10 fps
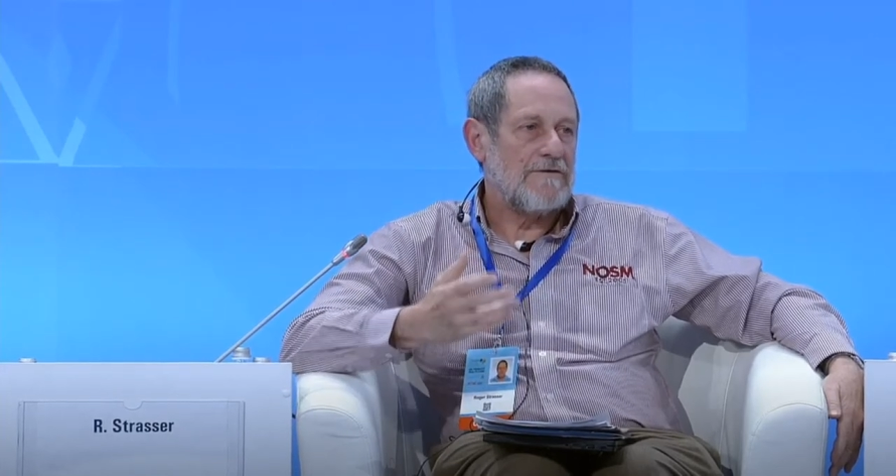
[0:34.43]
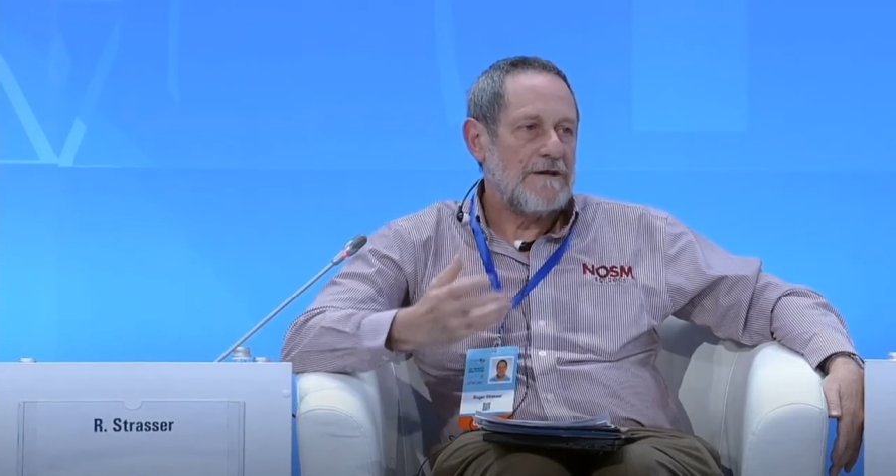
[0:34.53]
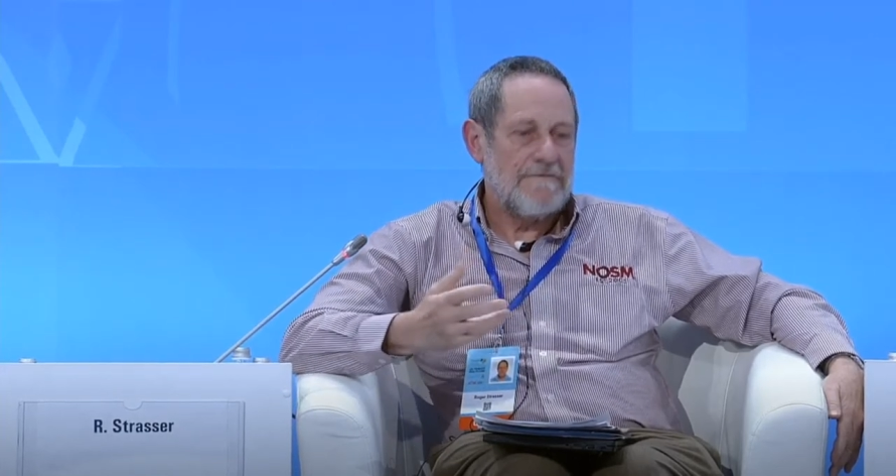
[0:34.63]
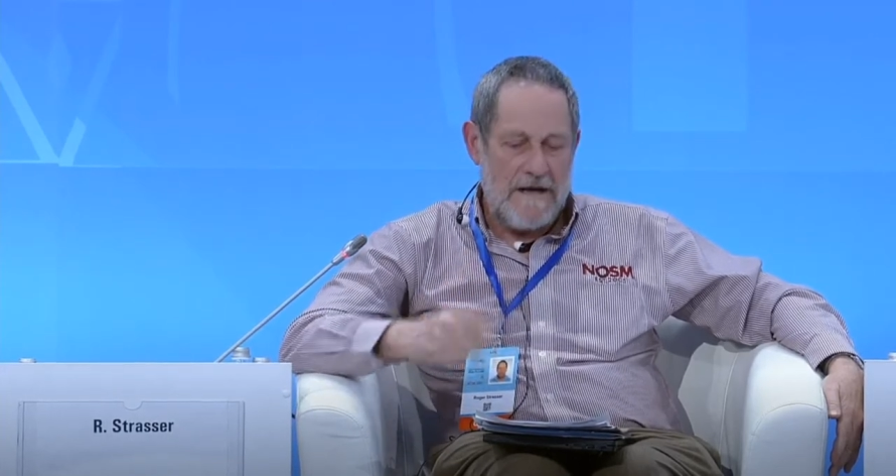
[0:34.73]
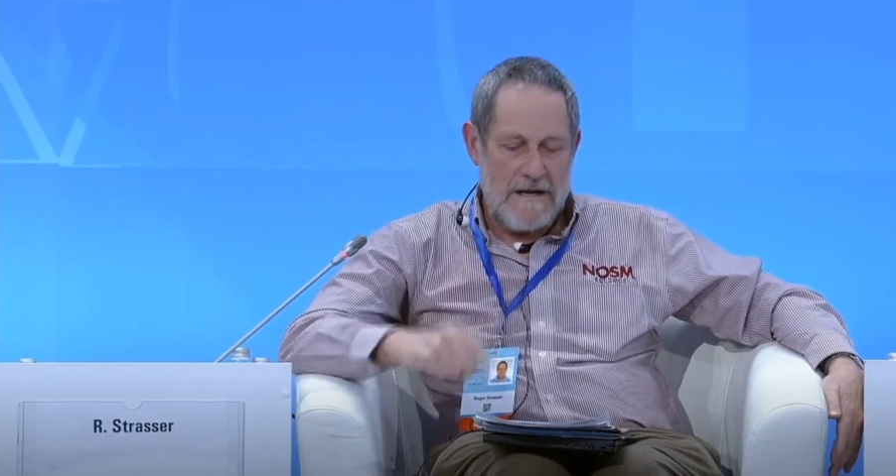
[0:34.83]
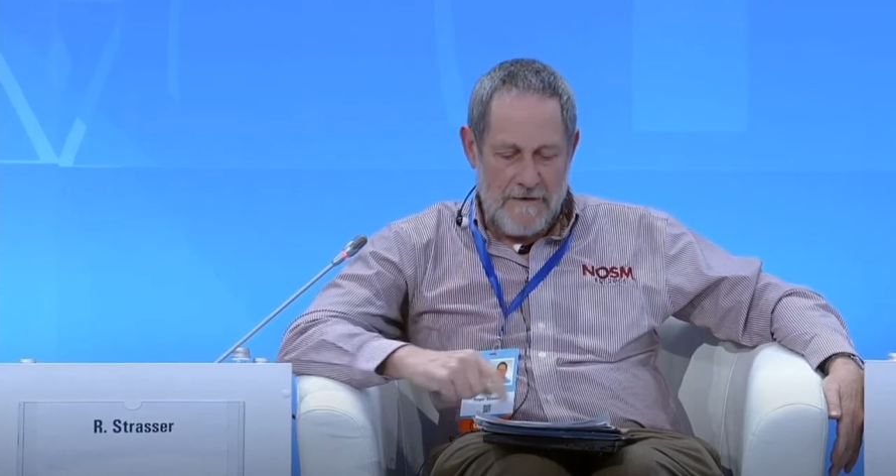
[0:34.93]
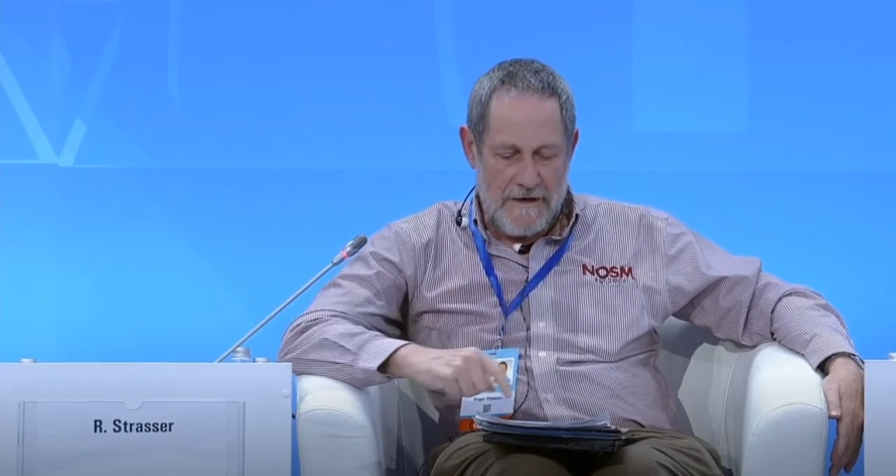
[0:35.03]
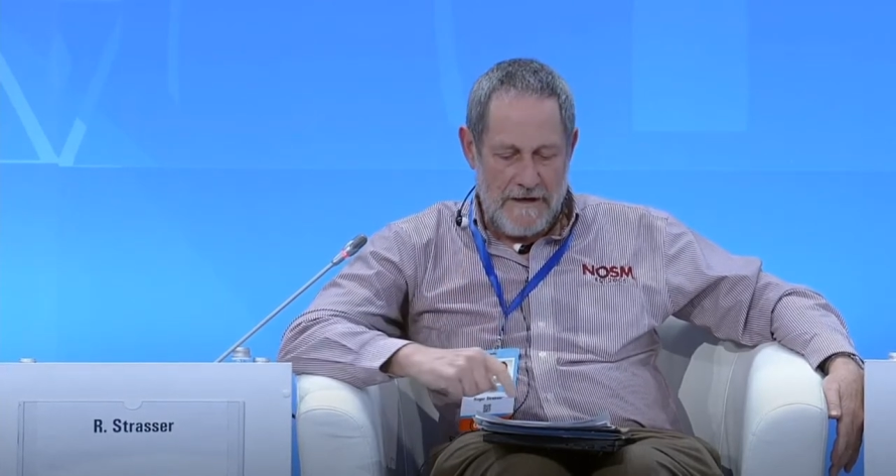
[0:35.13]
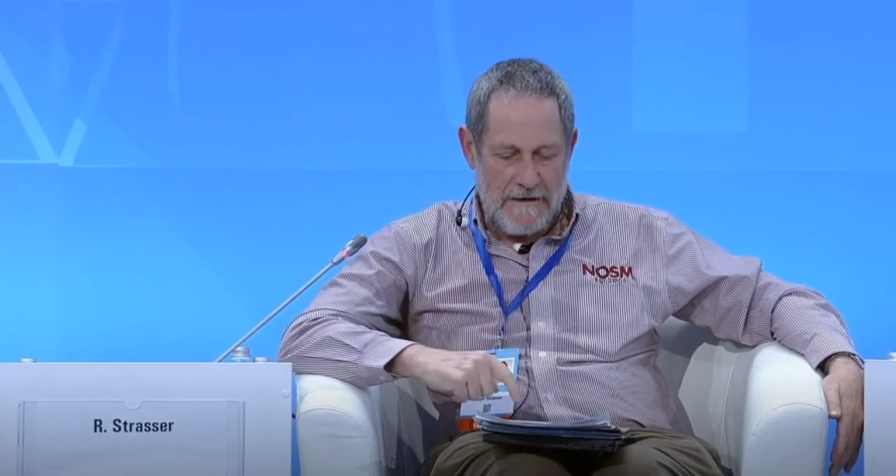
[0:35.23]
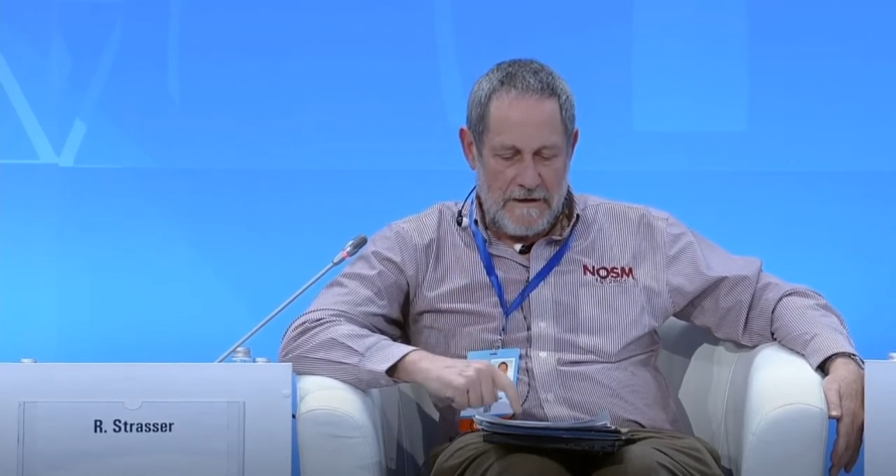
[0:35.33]

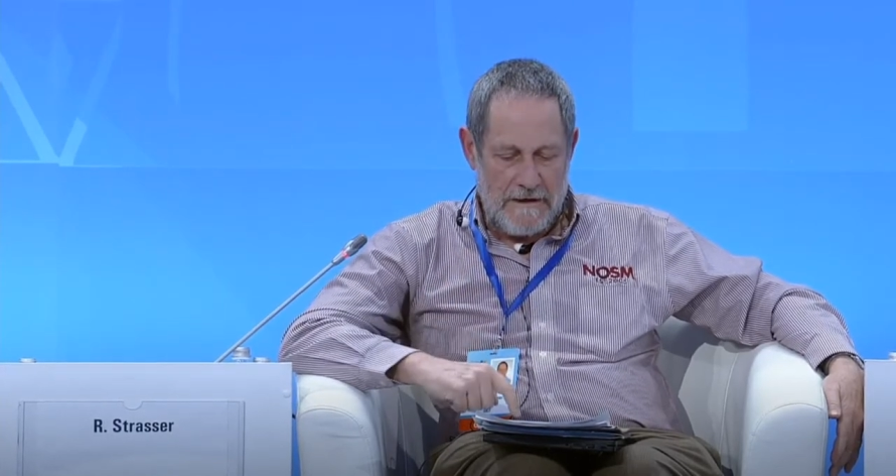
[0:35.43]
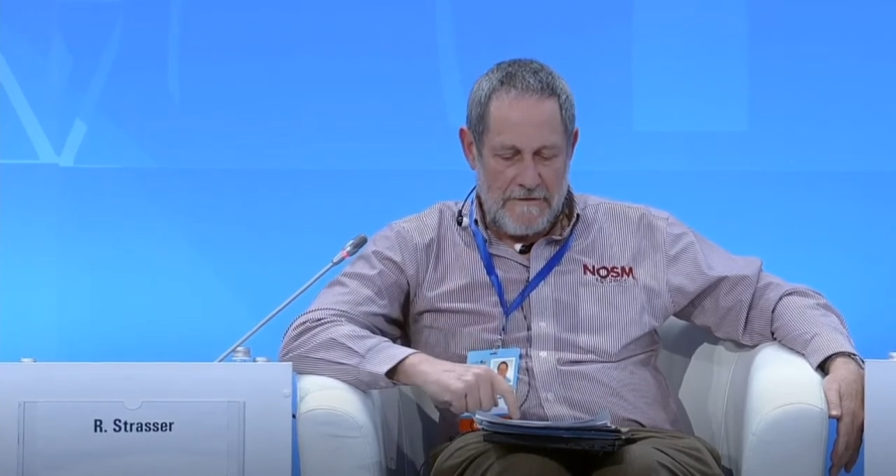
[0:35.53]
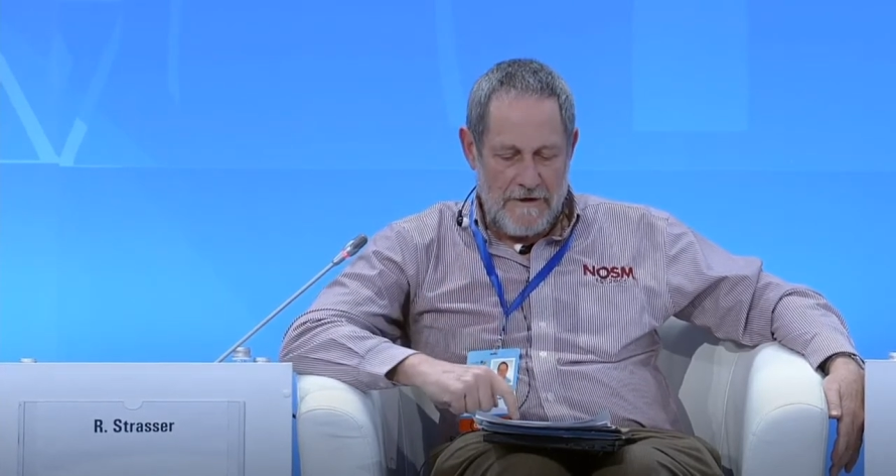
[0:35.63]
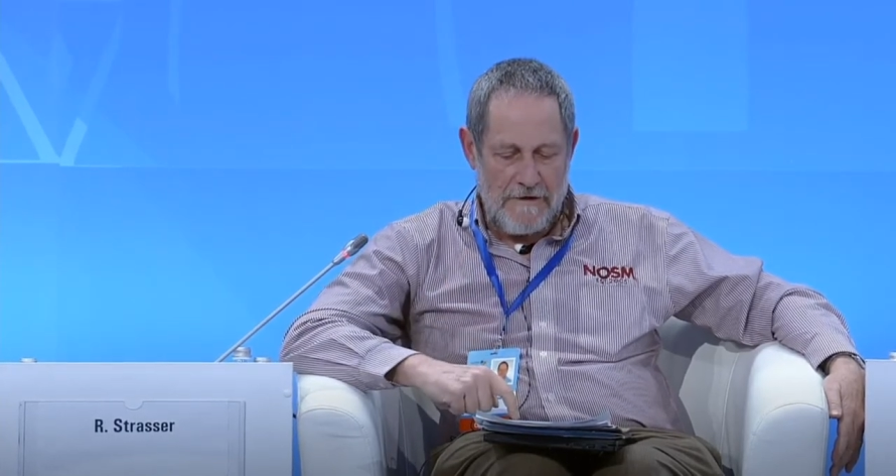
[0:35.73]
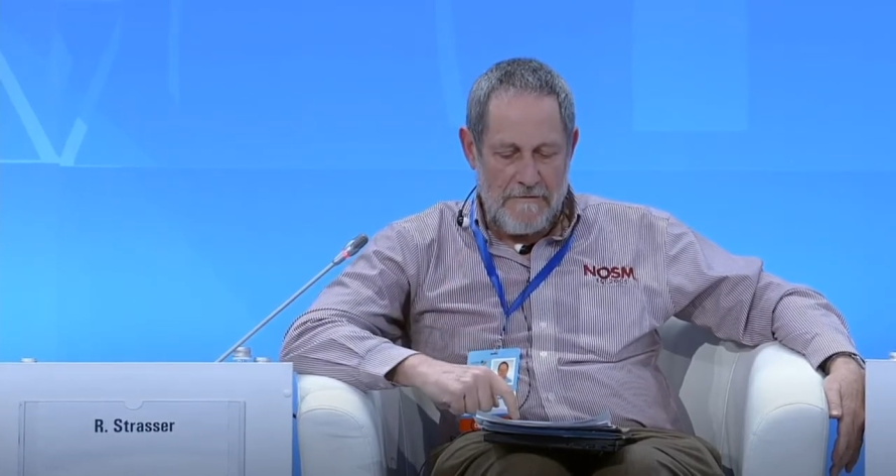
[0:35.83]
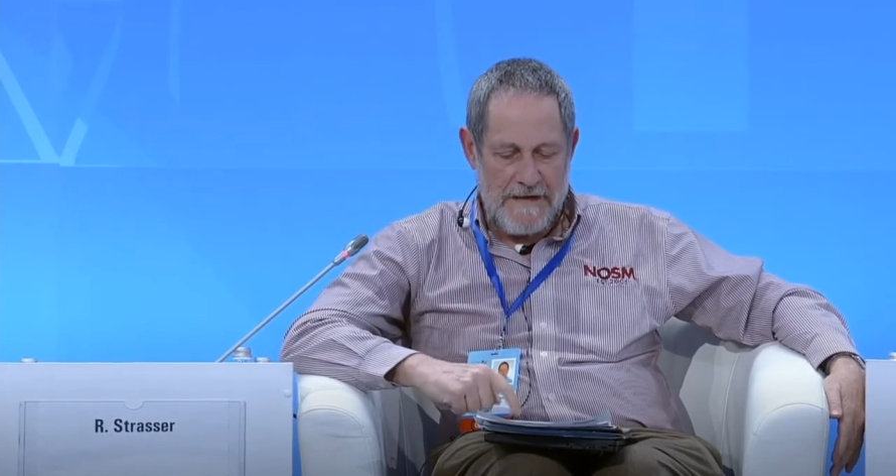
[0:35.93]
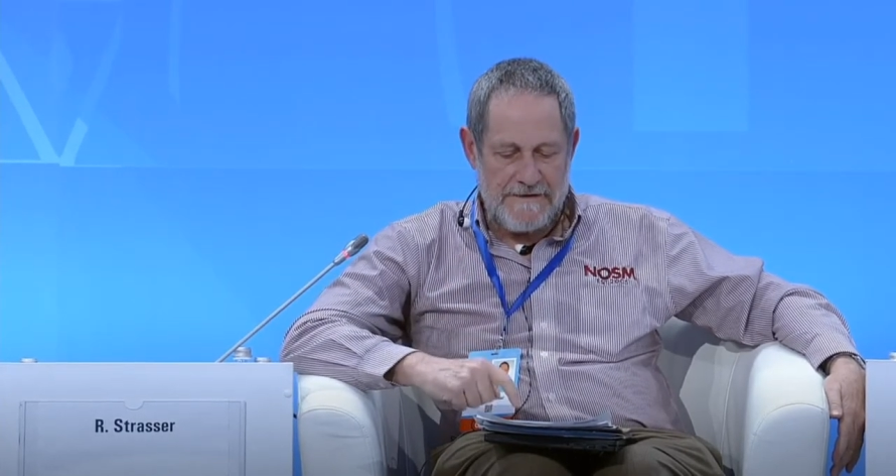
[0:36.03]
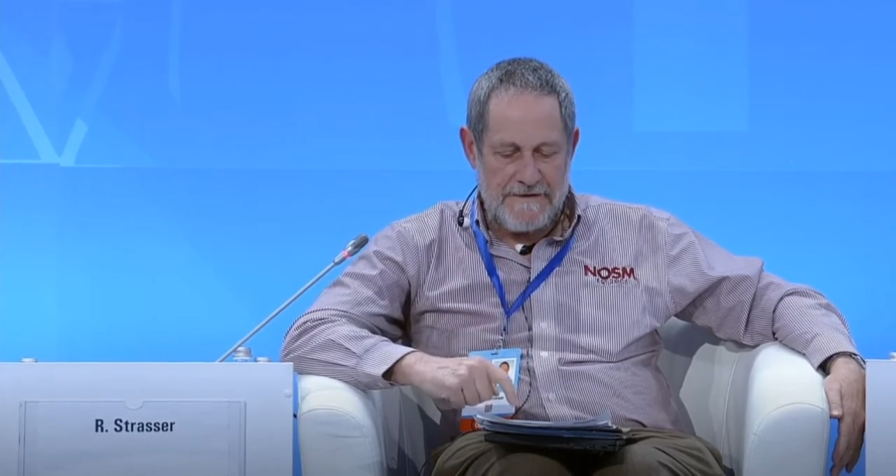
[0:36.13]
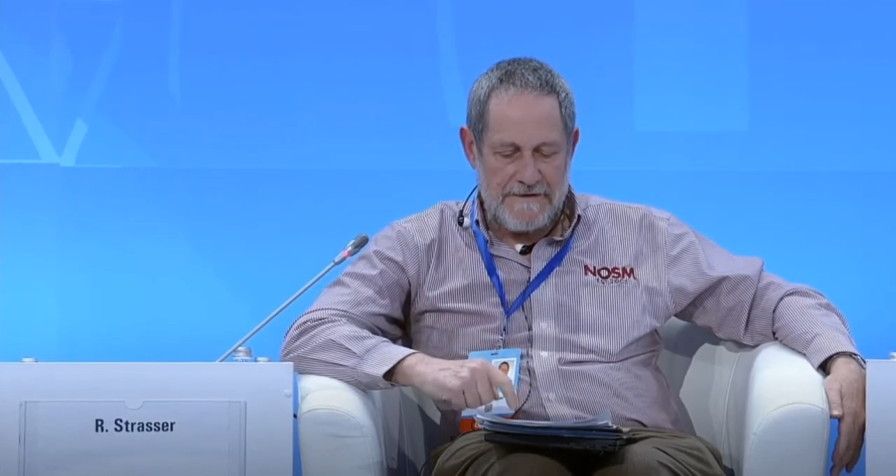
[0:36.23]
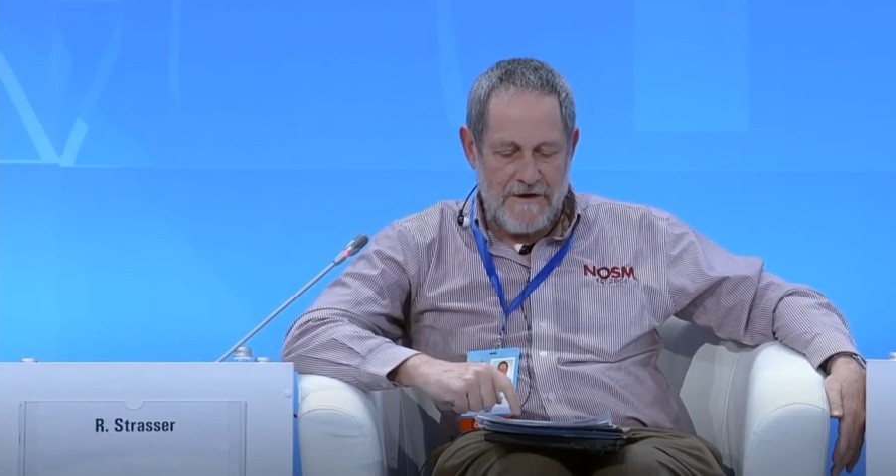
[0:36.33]
devaluing the occupations,